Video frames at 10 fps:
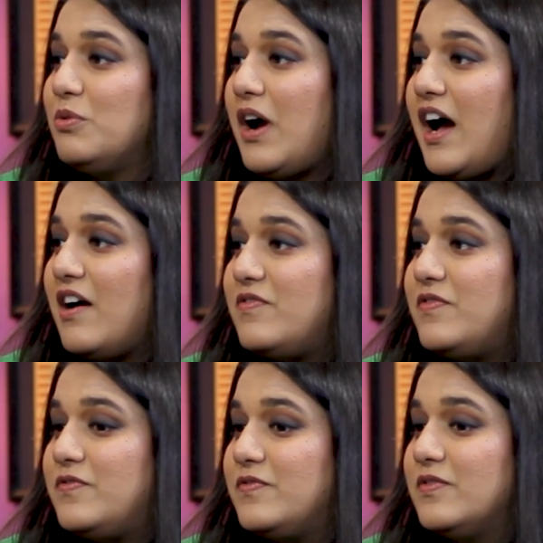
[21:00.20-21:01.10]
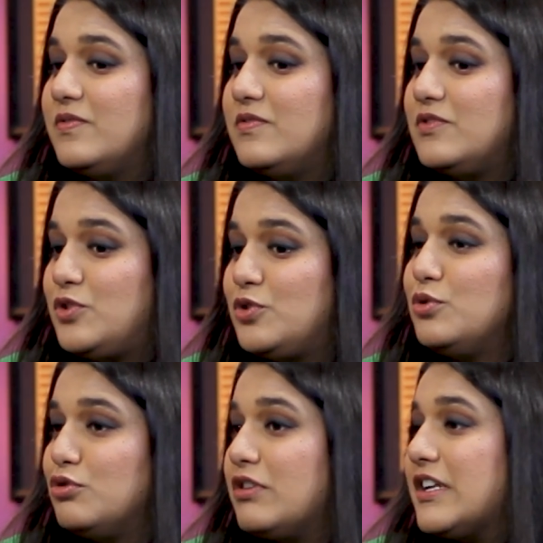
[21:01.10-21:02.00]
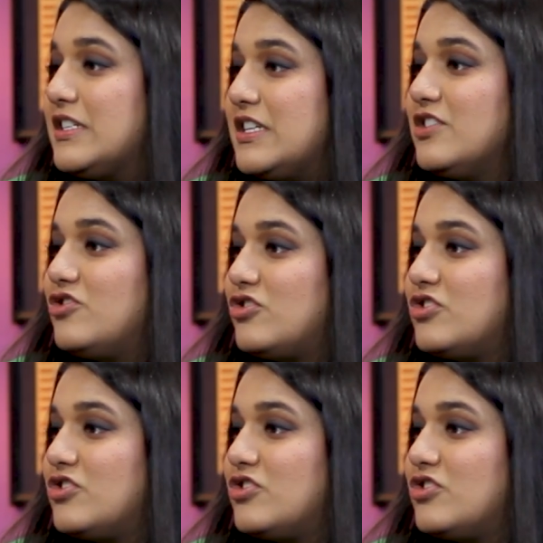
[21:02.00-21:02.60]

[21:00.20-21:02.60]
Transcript: you have two kids each.